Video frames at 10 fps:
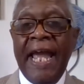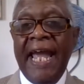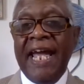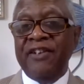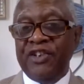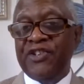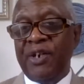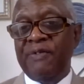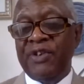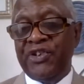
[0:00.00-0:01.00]
And the
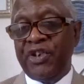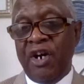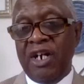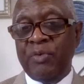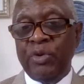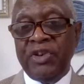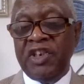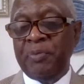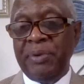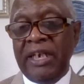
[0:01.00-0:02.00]
service charge will
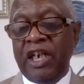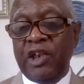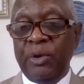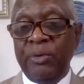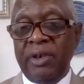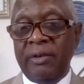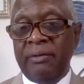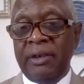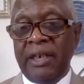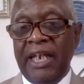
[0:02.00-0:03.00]
just be included
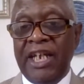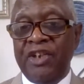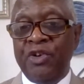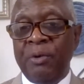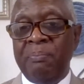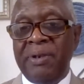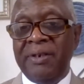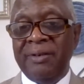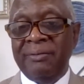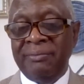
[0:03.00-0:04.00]
in your bill.